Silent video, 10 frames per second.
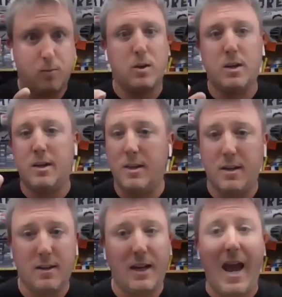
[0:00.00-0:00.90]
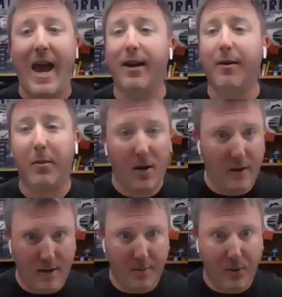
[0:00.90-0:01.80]
We're gonna
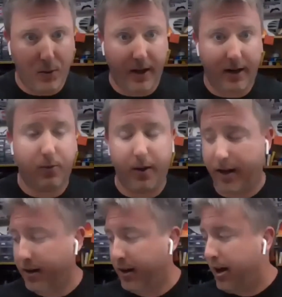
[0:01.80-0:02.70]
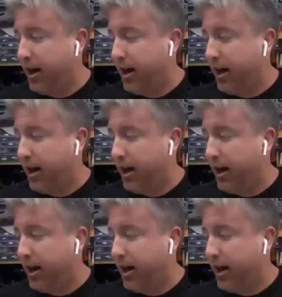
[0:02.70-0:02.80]
cannonball into the pool next week,